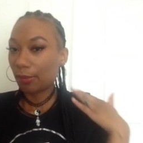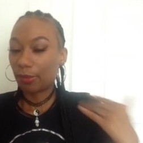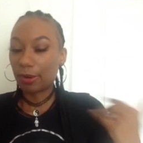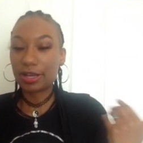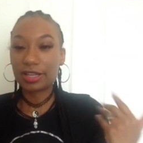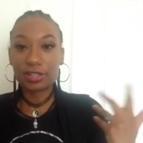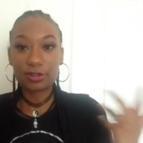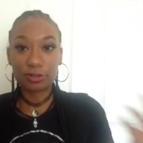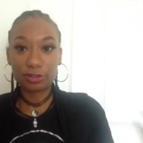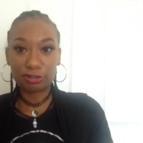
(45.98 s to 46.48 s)

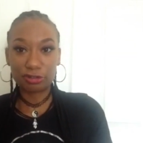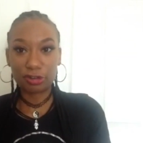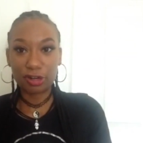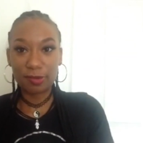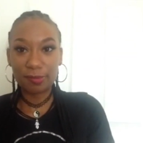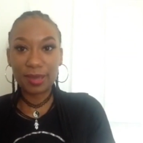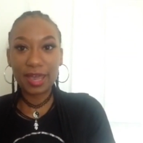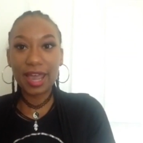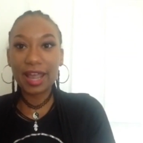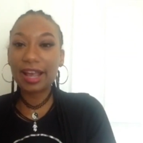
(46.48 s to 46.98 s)
braids going
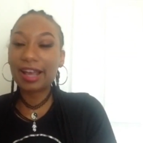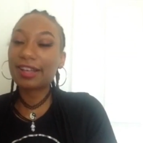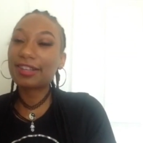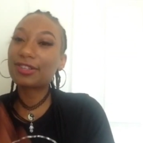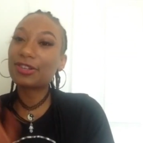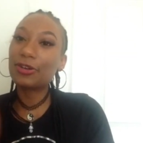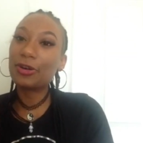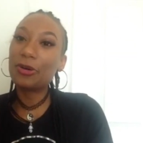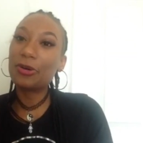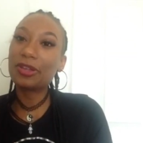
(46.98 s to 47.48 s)
straight back.
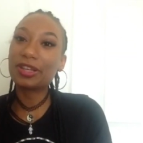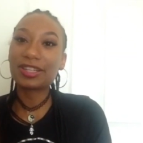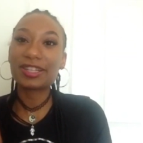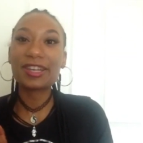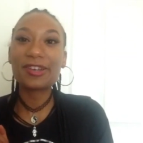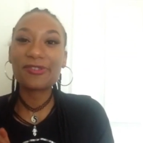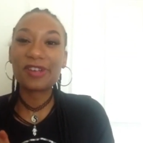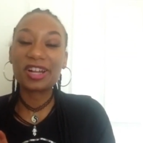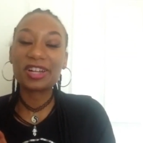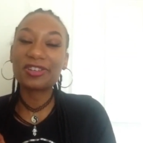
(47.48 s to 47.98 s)
So let's
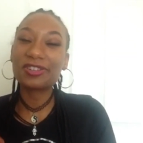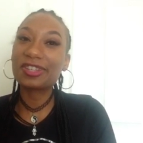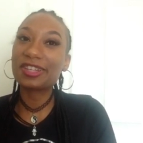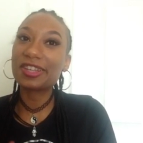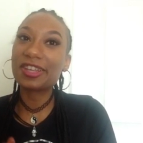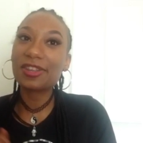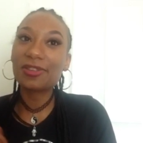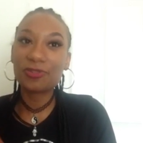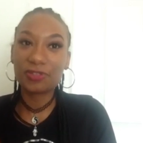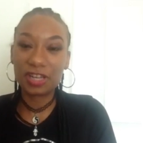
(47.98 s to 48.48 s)
get right down
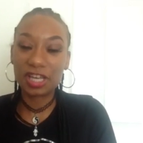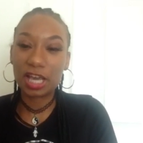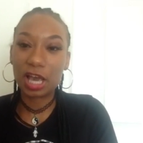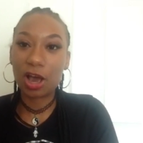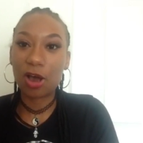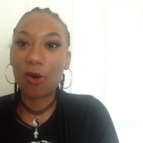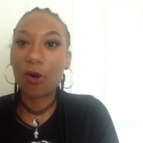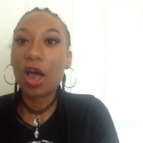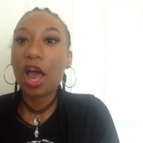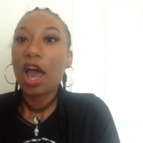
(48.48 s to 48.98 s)
to this
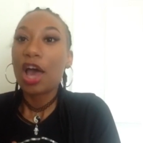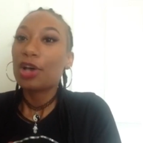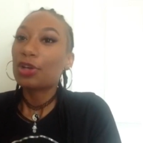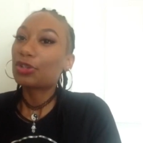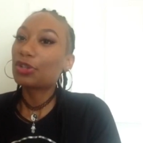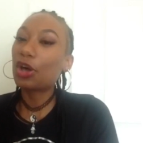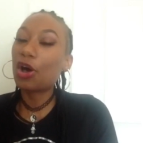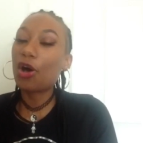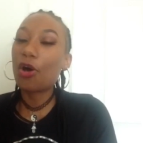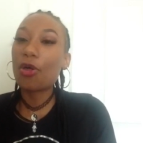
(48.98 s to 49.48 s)
video.
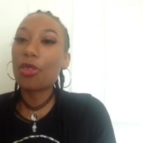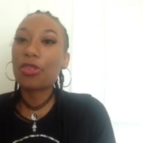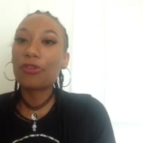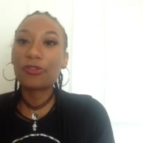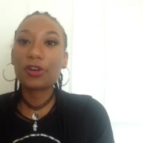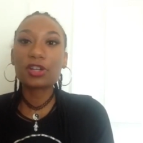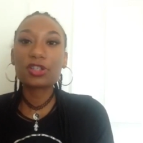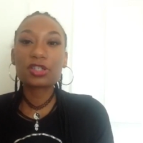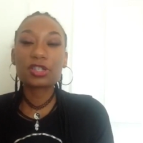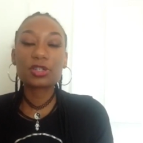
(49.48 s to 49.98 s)
So the
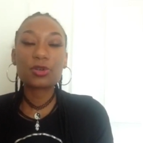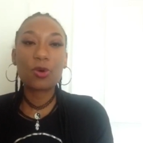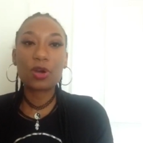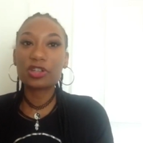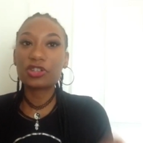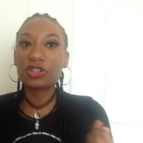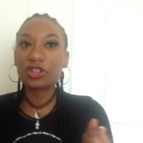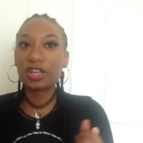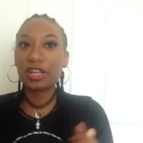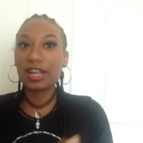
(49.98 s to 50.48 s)
first
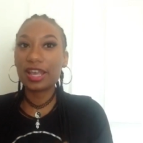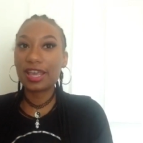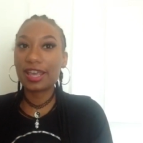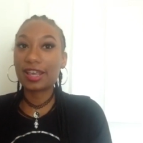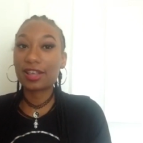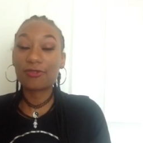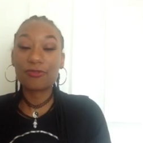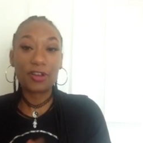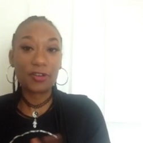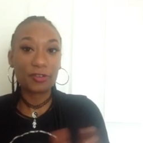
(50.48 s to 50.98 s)
question
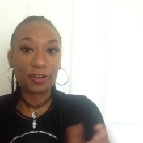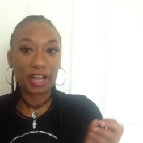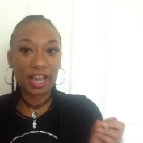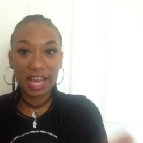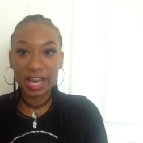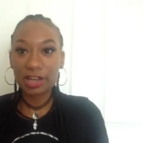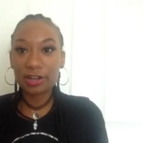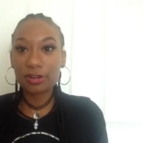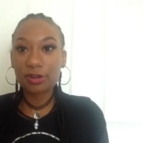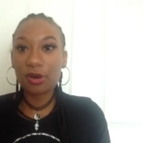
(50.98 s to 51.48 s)
is favorite
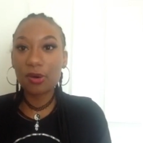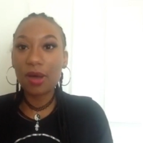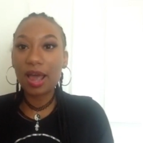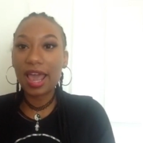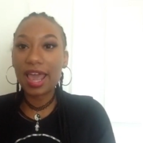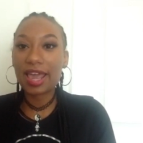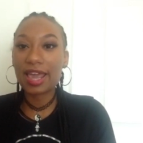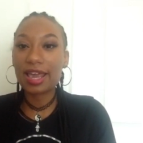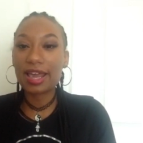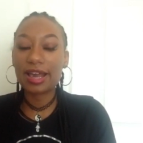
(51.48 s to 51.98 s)
candle,
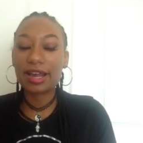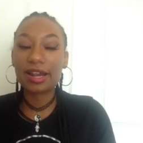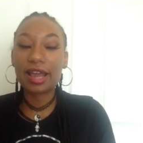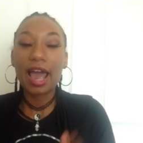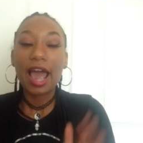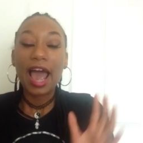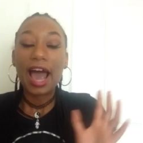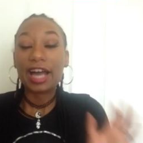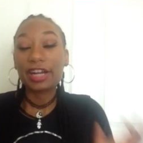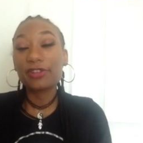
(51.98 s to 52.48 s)
and
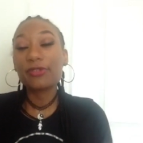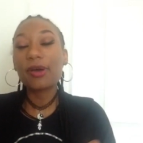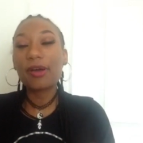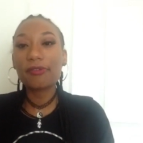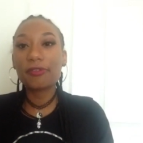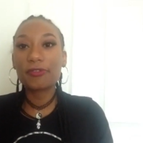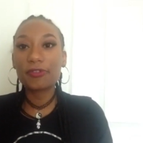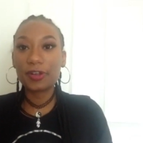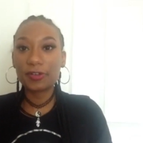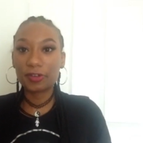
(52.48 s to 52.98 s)
I do
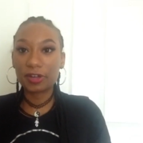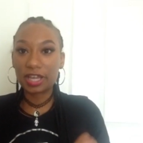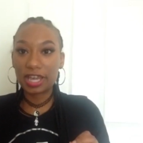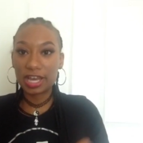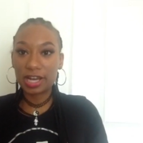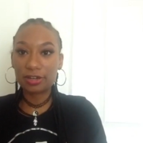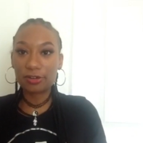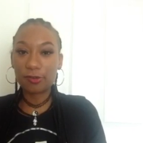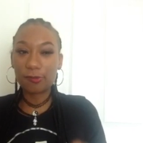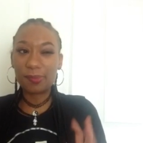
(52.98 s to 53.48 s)
have a favorite
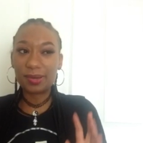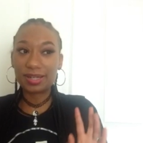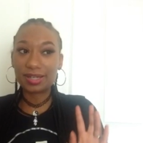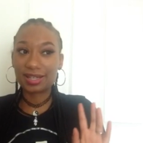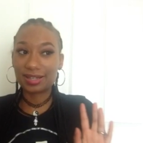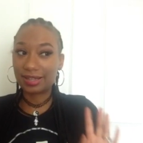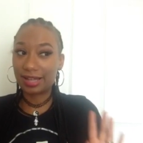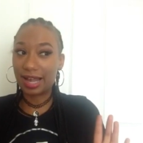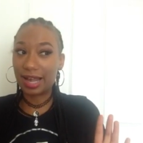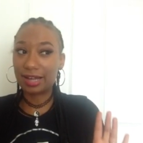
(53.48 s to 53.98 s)
candle, but
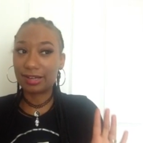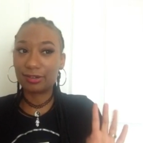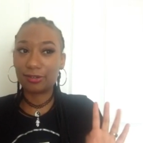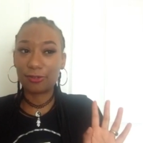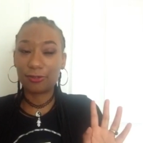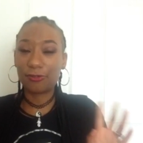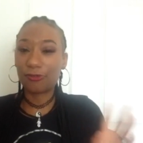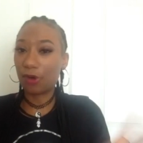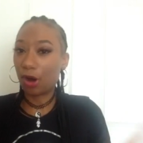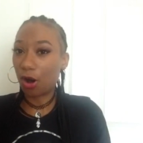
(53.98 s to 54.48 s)
it's not
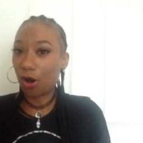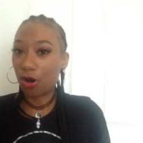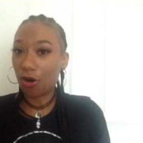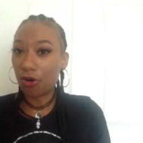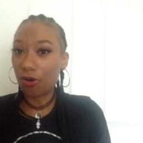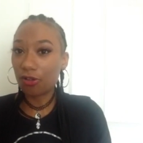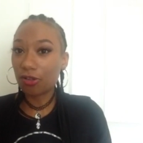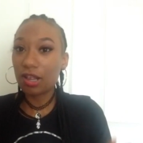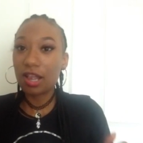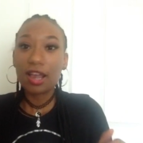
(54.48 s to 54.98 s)

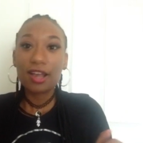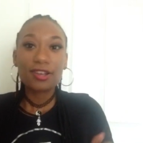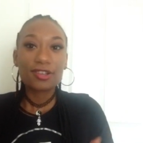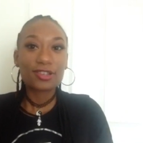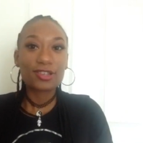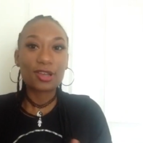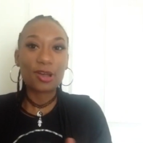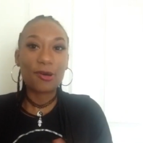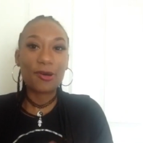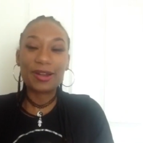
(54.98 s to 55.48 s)
fall,
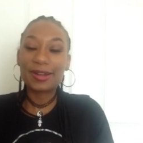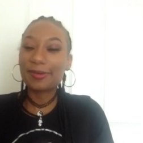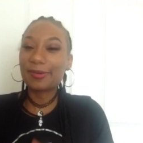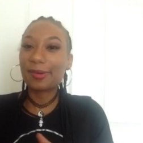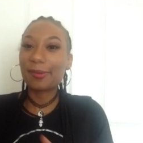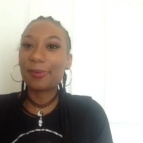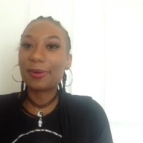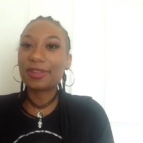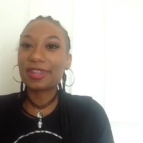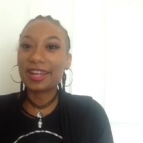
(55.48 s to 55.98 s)
so I didn't
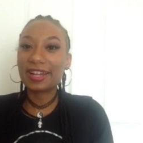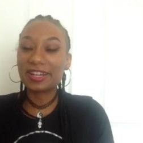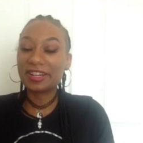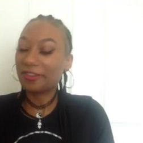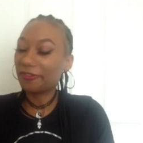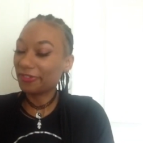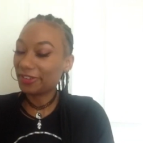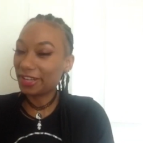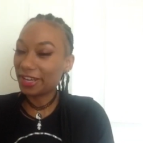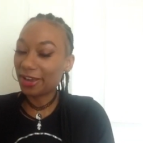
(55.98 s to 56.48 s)
want to put that in
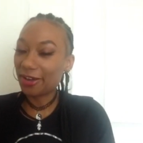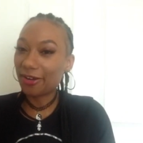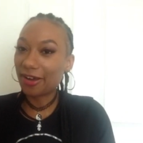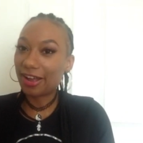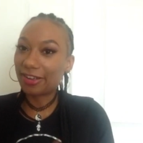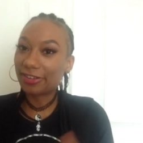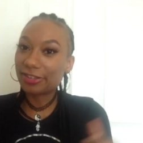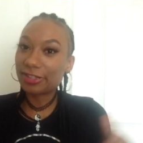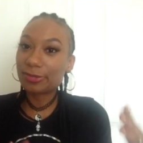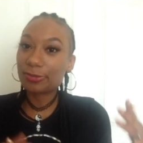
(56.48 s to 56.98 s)
the video.
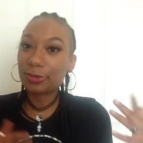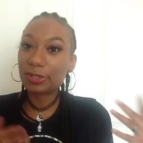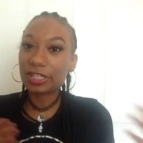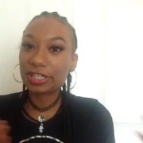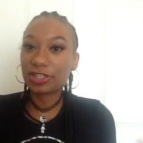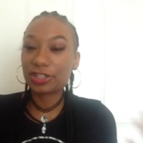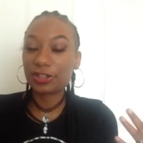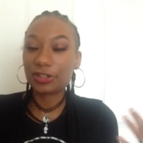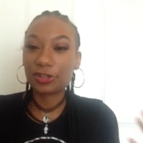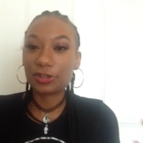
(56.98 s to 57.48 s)
I just
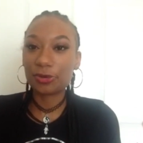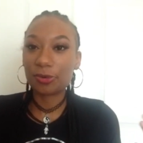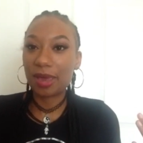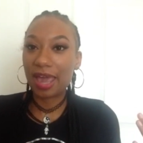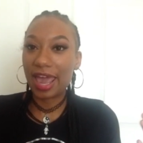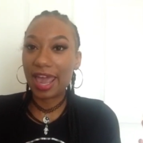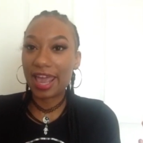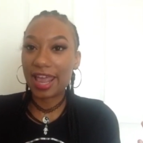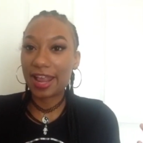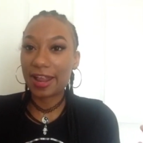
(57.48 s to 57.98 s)
wanted to do
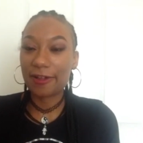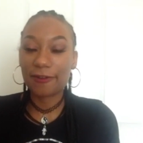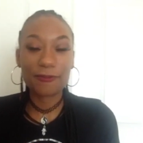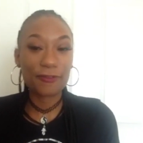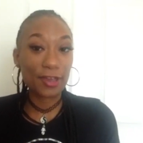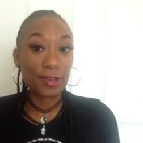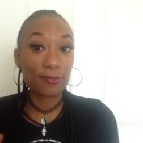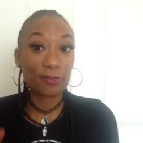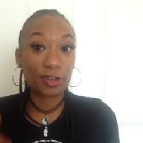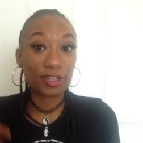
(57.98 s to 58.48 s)
a
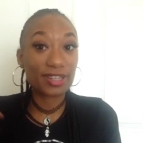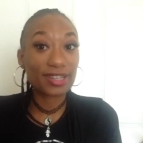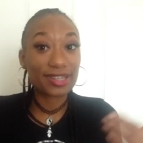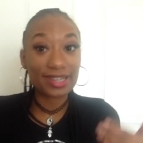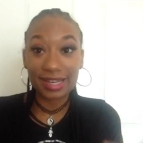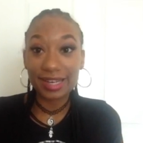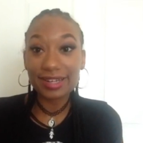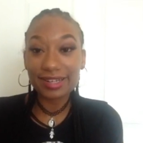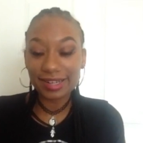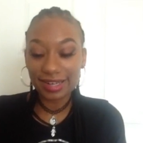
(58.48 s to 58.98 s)
favorite
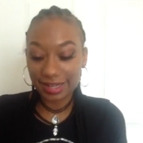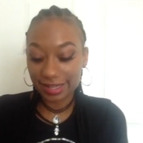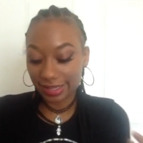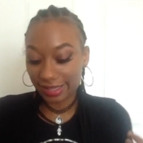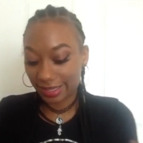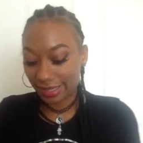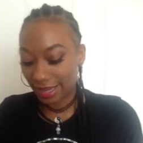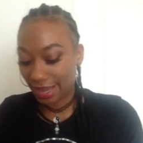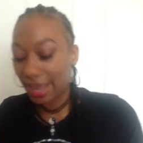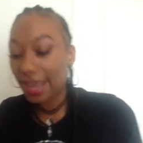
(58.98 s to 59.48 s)
scent
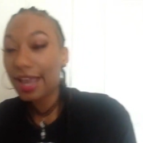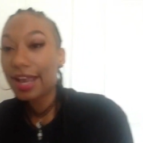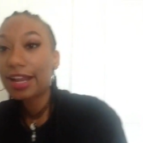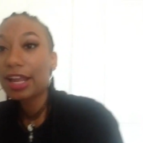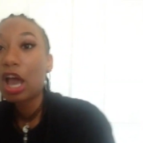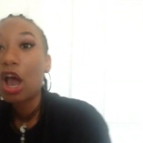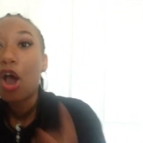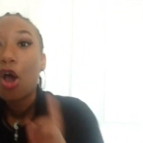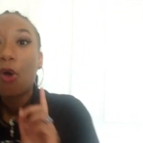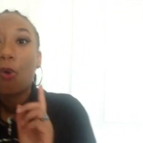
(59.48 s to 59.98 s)

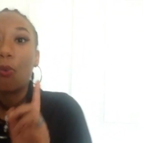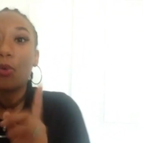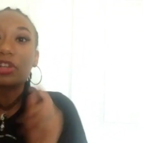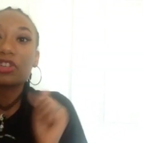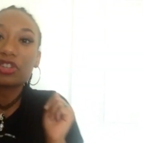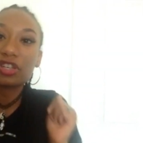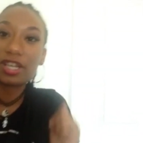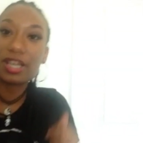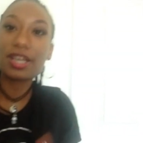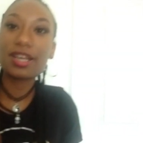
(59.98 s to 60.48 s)
instead,
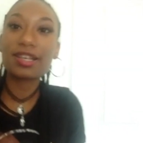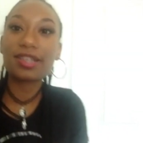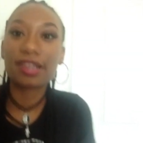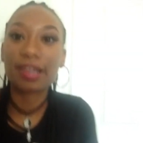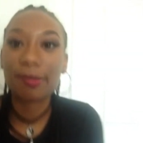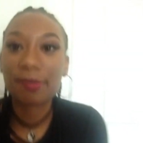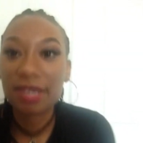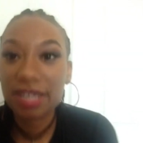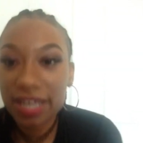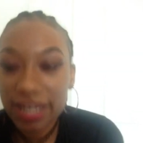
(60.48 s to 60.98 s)
which is, let me